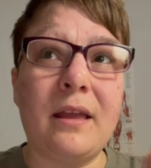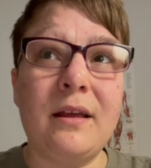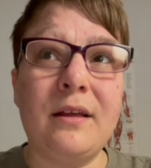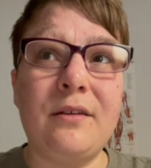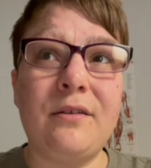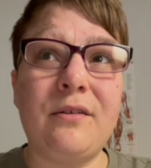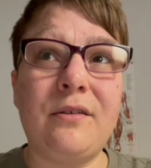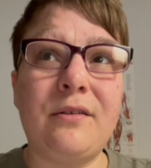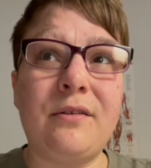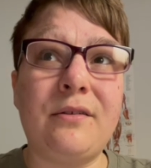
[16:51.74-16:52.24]

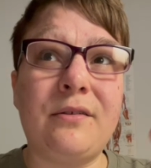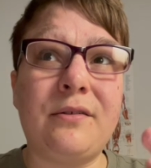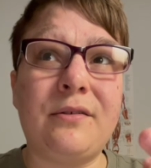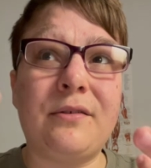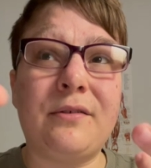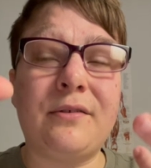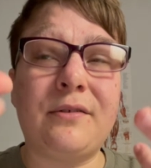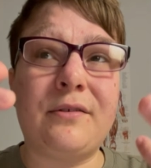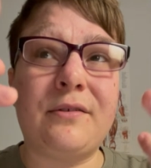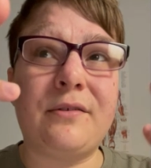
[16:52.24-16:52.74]

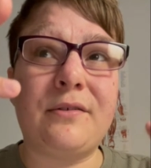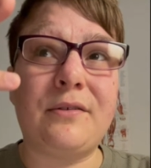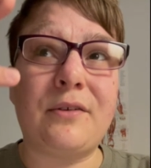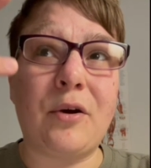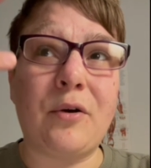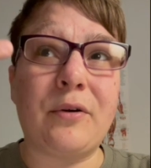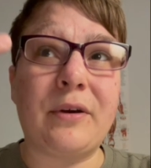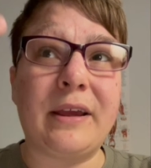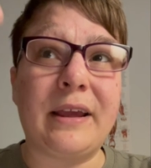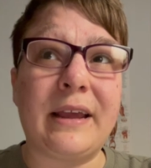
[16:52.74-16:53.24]

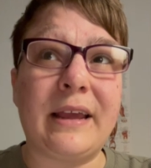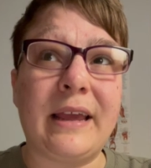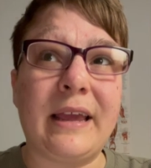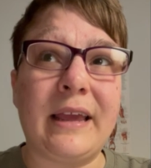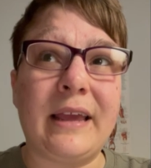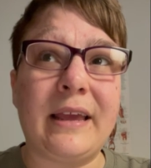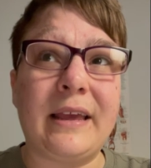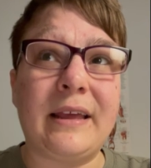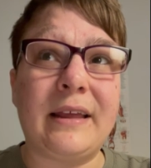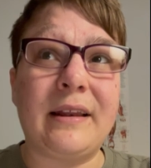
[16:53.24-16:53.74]
soaking
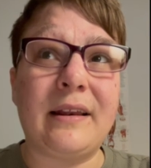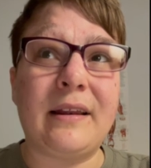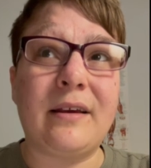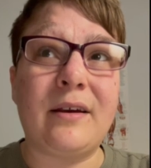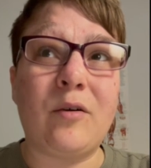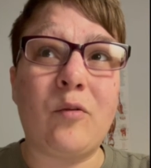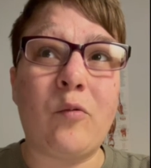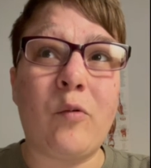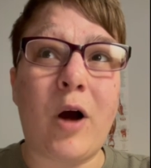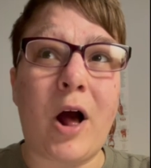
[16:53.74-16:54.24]
in
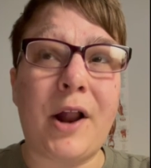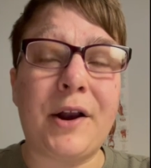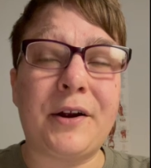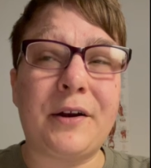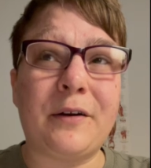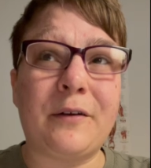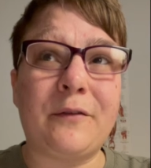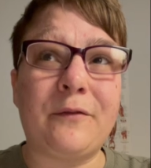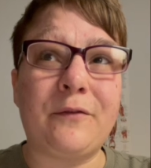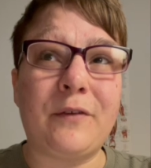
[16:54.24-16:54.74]

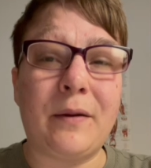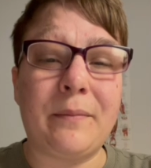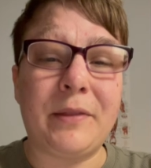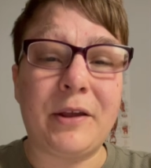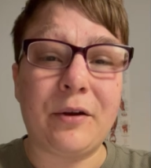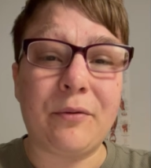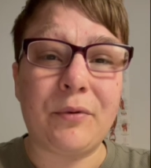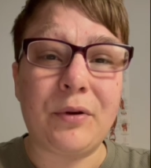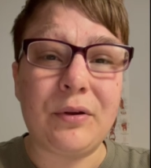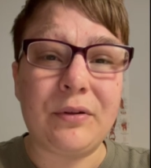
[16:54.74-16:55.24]
water from their
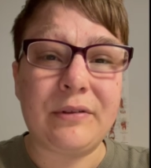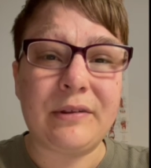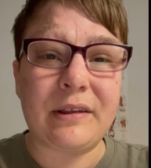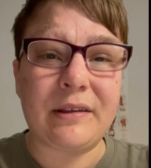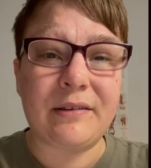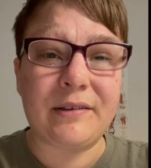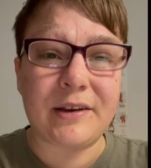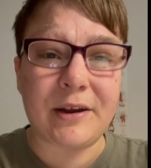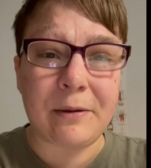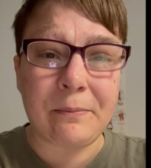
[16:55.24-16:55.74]
root
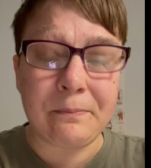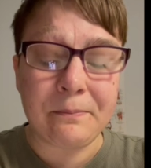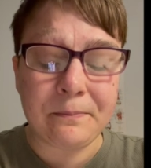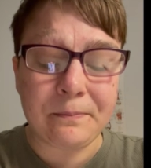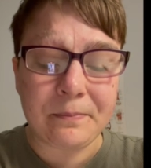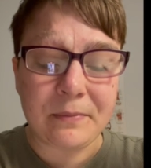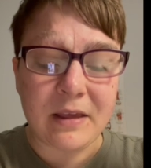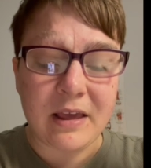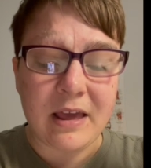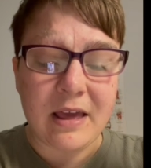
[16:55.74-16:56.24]
system,
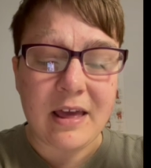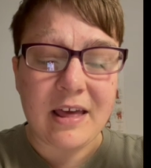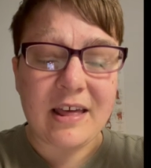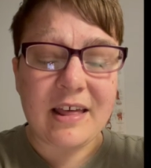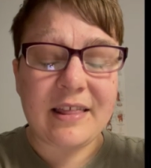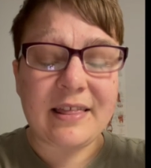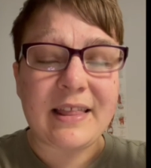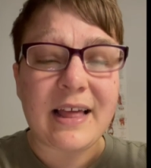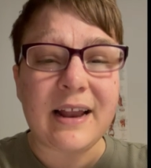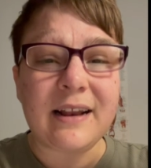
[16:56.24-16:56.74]

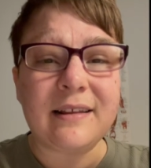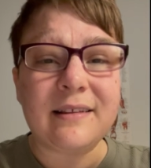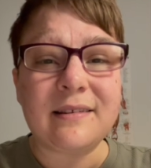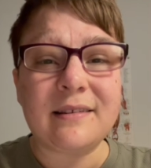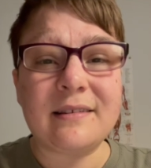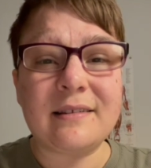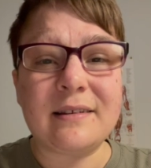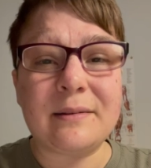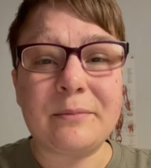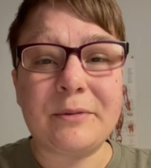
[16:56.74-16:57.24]
that is a
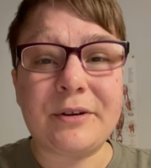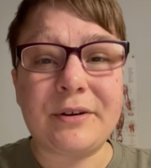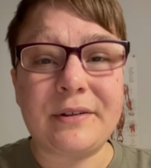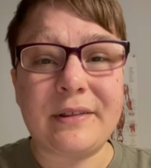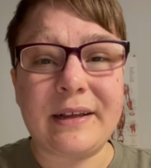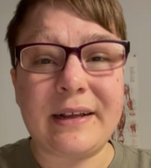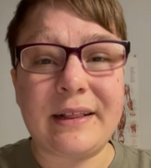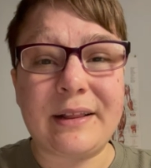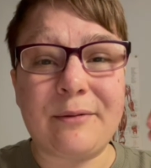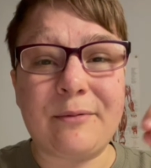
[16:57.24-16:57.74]
similar
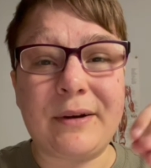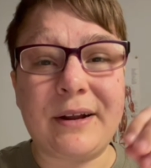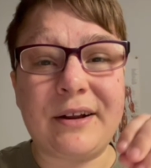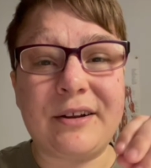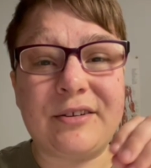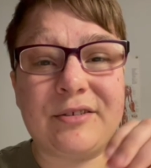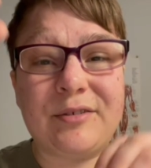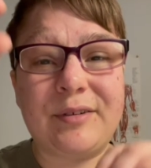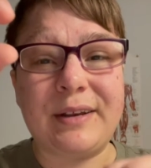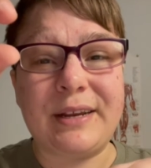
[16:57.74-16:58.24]
thing that we are
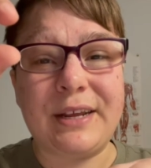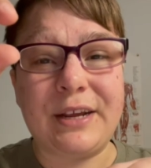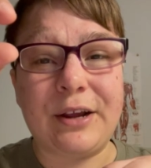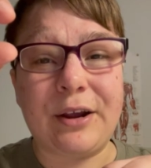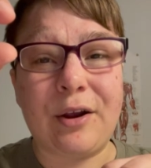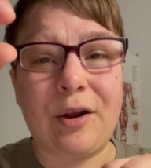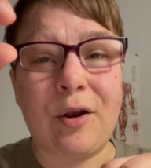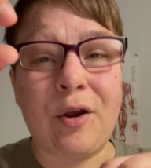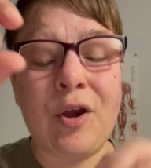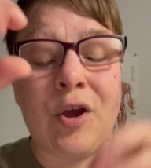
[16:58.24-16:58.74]
doing
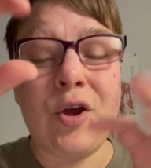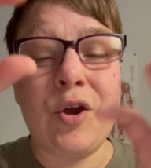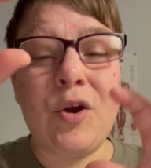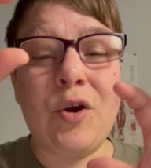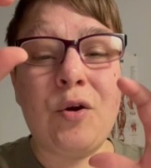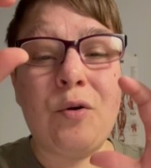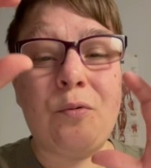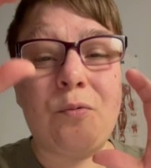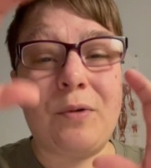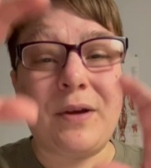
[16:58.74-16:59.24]
here
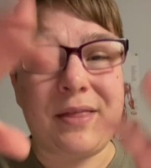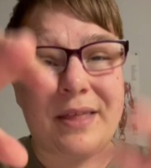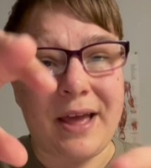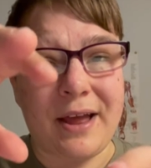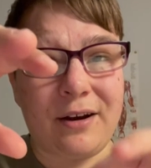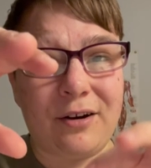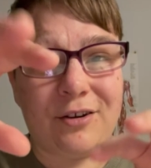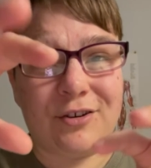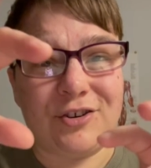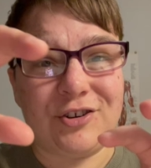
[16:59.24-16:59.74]
with
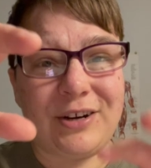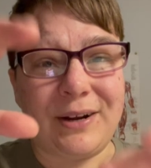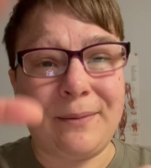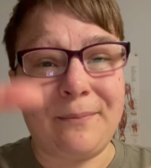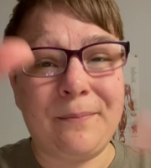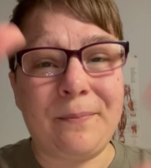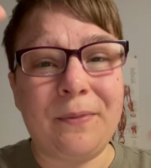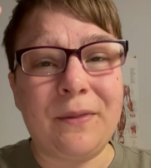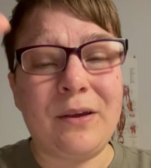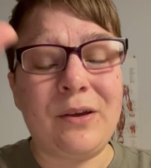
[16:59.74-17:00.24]
energy
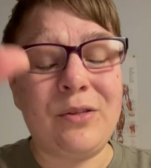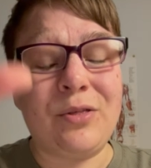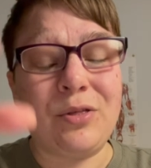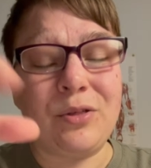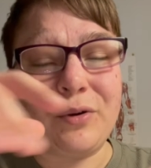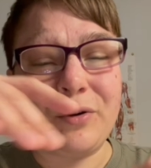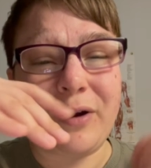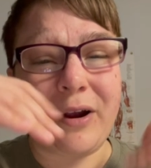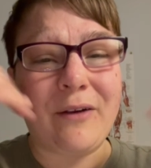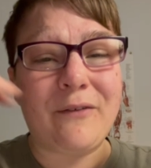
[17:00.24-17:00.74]

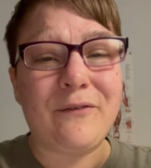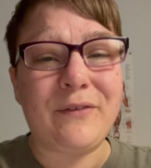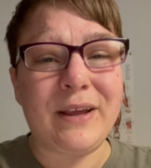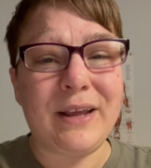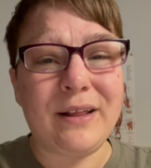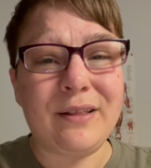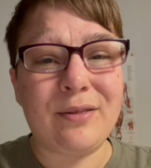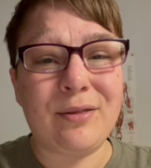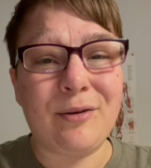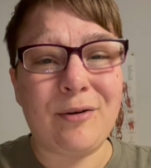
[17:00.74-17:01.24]
through our
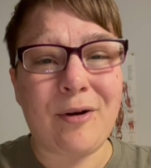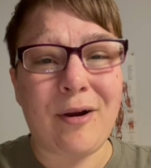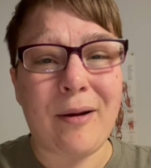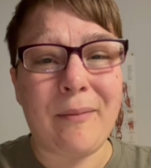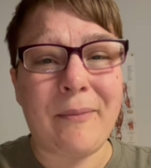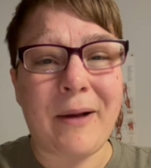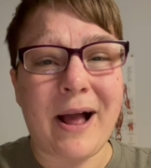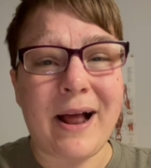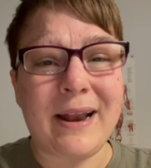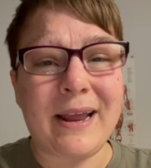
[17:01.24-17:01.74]
feet, through our
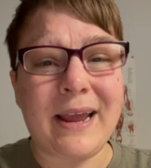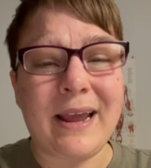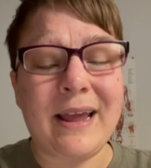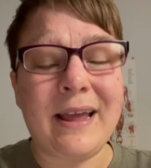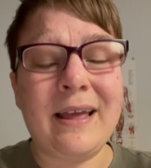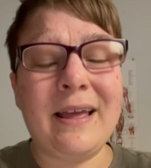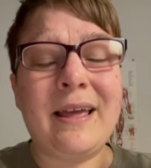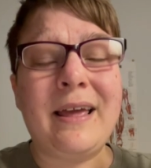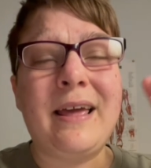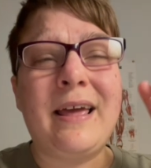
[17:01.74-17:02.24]
body,
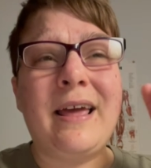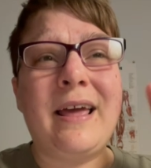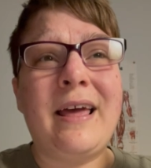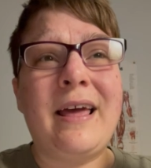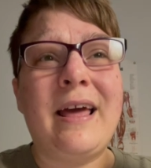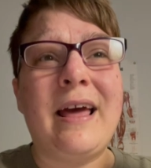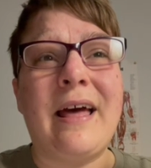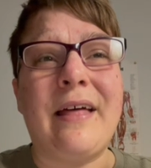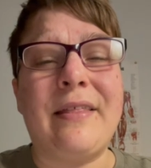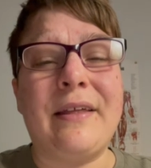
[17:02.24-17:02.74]

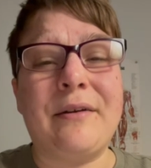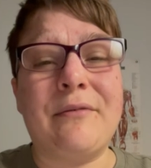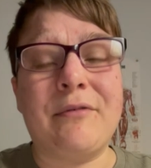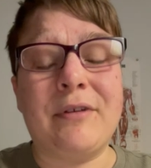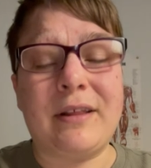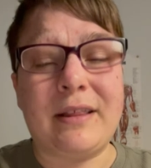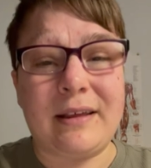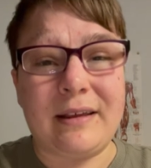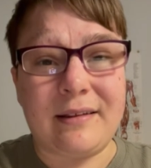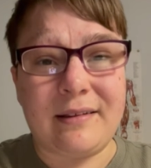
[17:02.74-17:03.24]
and then
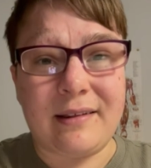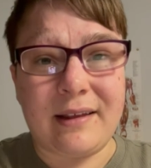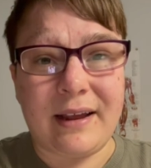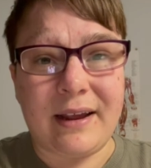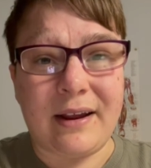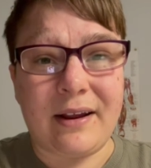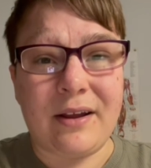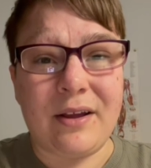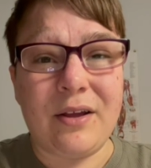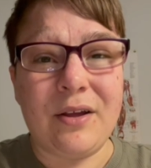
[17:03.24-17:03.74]

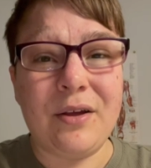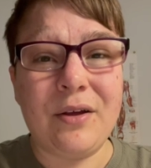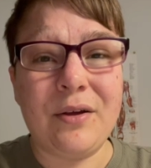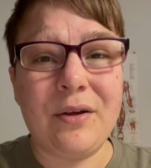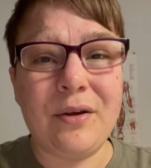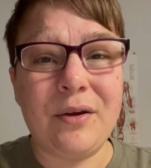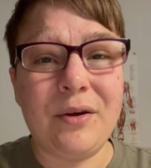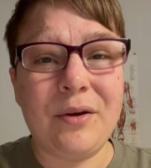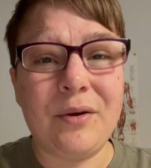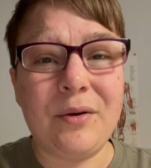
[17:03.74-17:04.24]
releasing
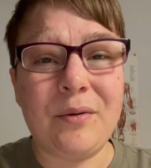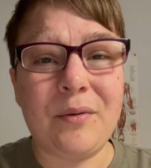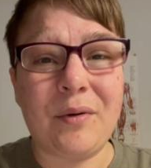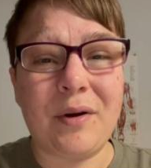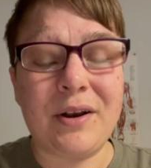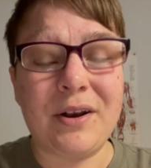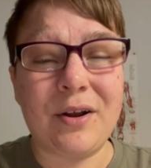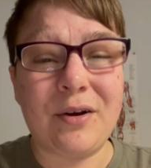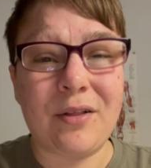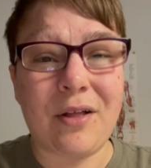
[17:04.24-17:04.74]
what
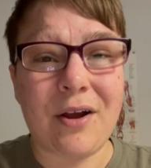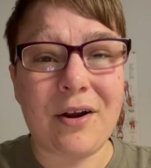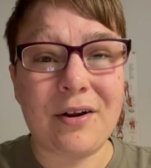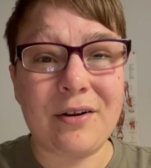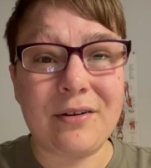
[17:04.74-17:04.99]
no longer